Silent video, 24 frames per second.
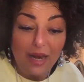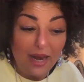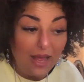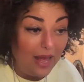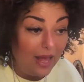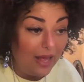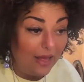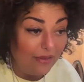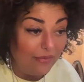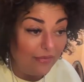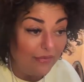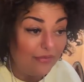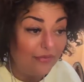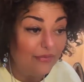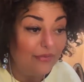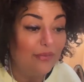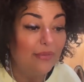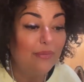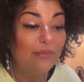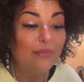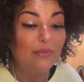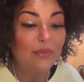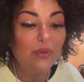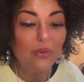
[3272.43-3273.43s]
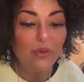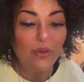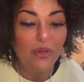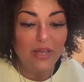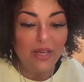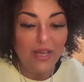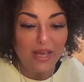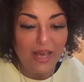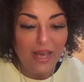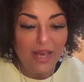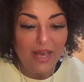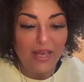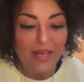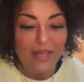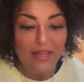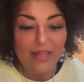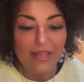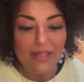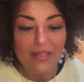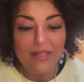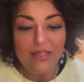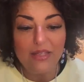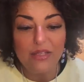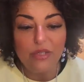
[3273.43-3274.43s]
life. Okay,
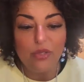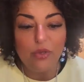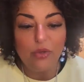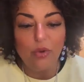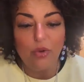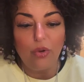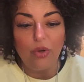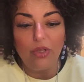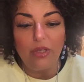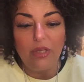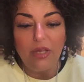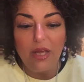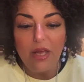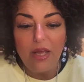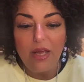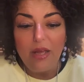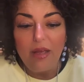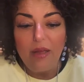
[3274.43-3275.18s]
that is good.